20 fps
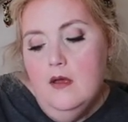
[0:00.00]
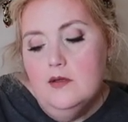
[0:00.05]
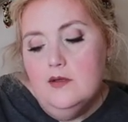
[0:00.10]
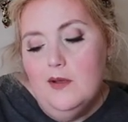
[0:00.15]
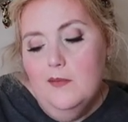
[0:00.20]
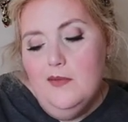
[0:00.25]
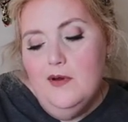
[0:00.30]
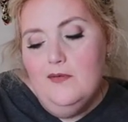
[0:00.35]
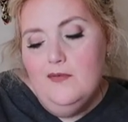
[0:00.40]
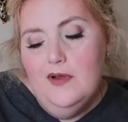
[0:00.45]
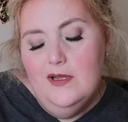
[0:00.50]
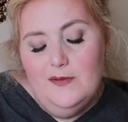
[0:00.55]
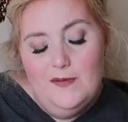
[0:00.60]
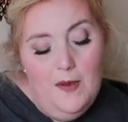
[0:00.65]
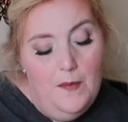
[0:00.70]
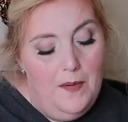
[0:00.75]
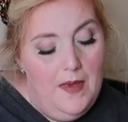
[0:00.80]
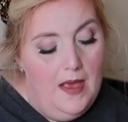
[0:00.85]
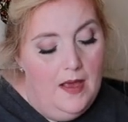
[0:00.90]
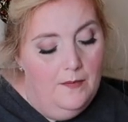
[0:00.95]
So I'm gonna rinse
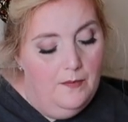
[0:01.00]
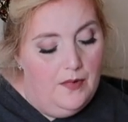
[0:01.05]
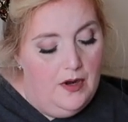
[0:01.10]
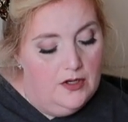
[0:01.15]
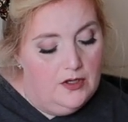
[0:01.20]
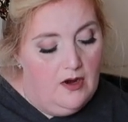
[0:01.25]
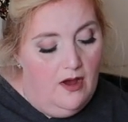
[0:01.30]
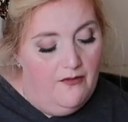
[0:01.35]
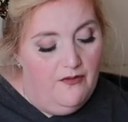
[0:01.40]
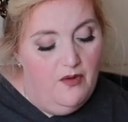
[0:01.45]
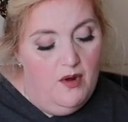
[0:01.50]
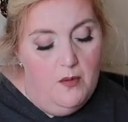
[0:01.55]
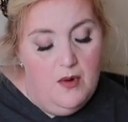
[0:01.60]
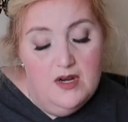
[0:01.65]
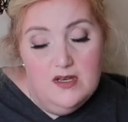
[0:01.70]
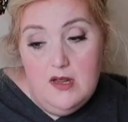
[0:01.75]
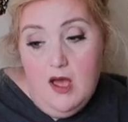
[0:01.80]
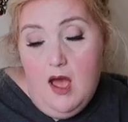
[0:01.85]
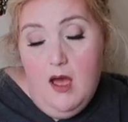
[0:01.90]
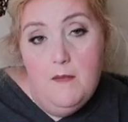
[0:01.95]
my paintbrush off one
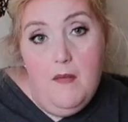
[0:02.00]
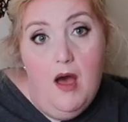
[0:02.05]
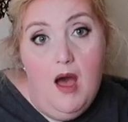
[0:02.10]
more time.